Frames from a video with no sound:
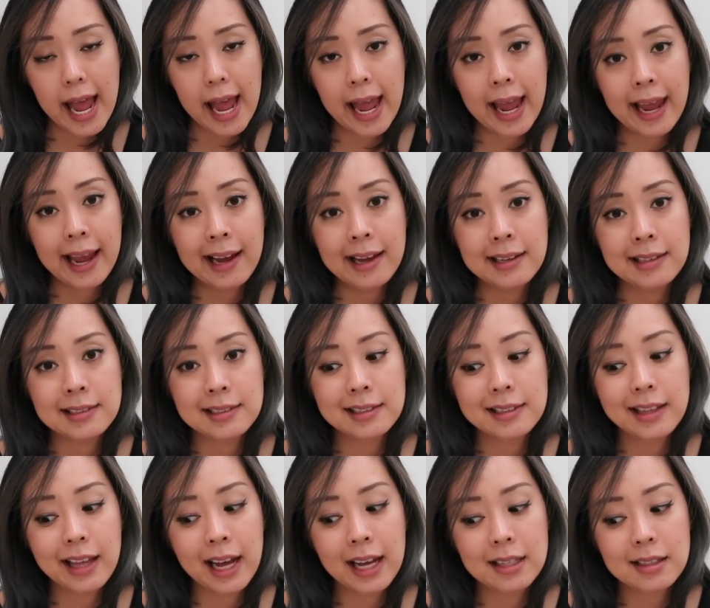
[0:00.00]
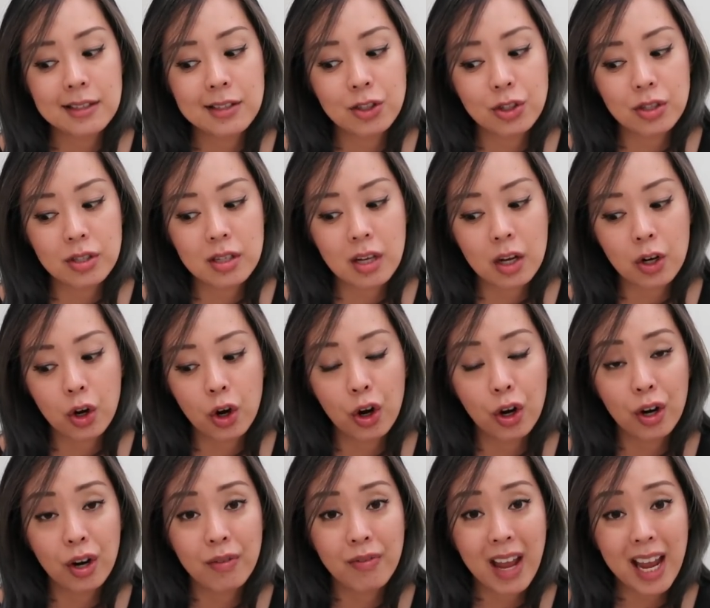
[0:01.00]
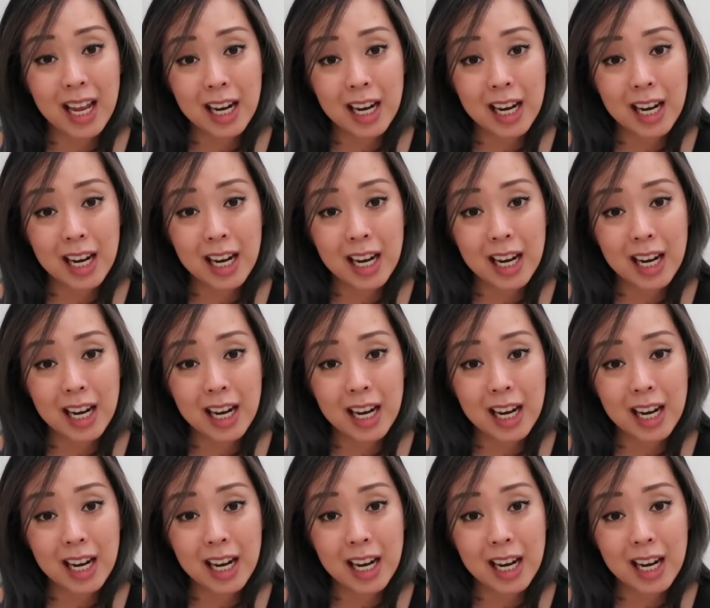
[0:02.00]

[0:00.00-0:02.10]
and that's just unheard of.